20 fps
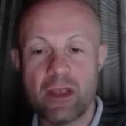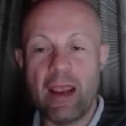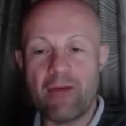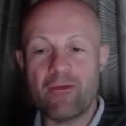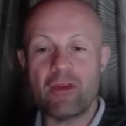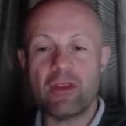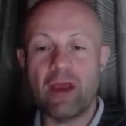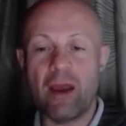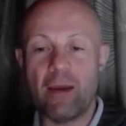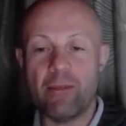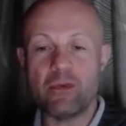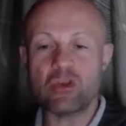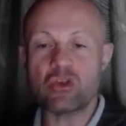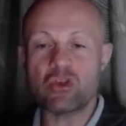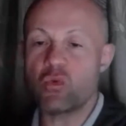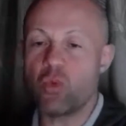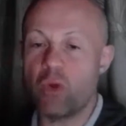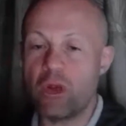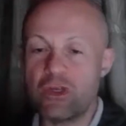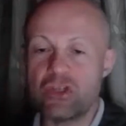Every time you
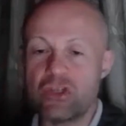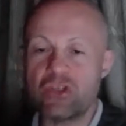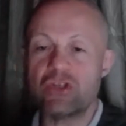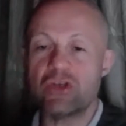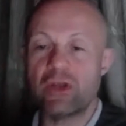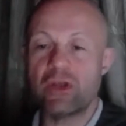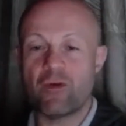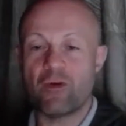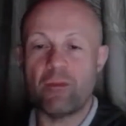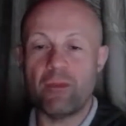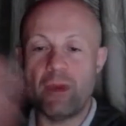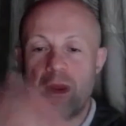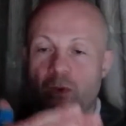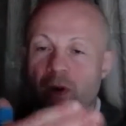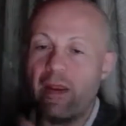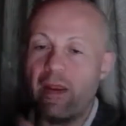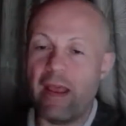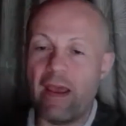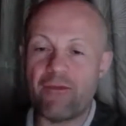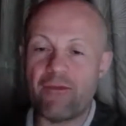switch from
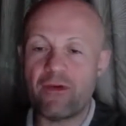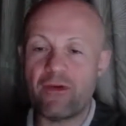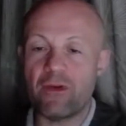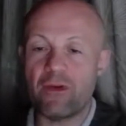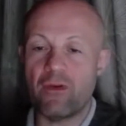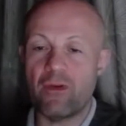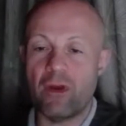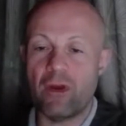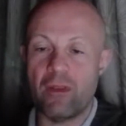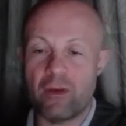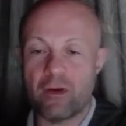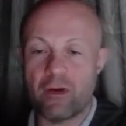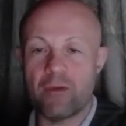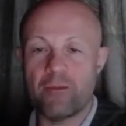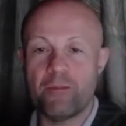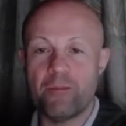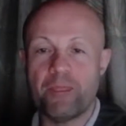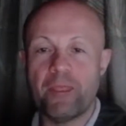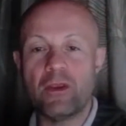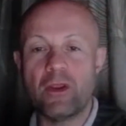one effort to
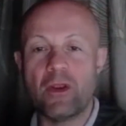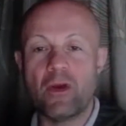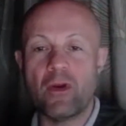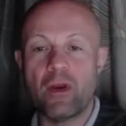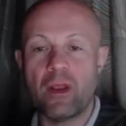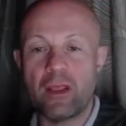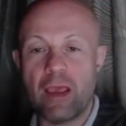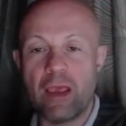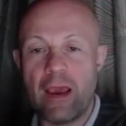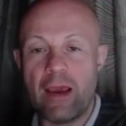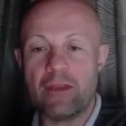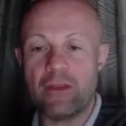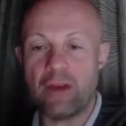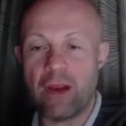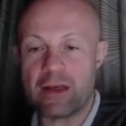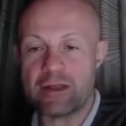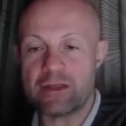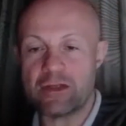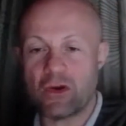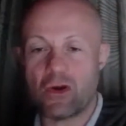another, you don't encounter
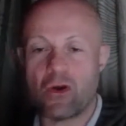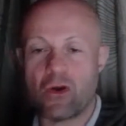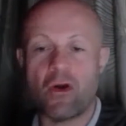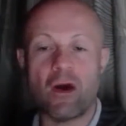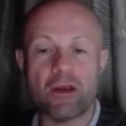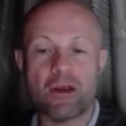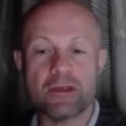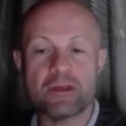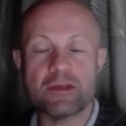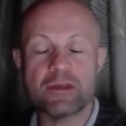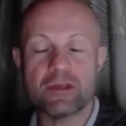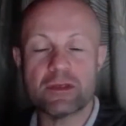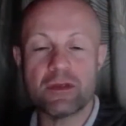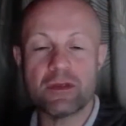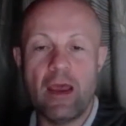extra costs.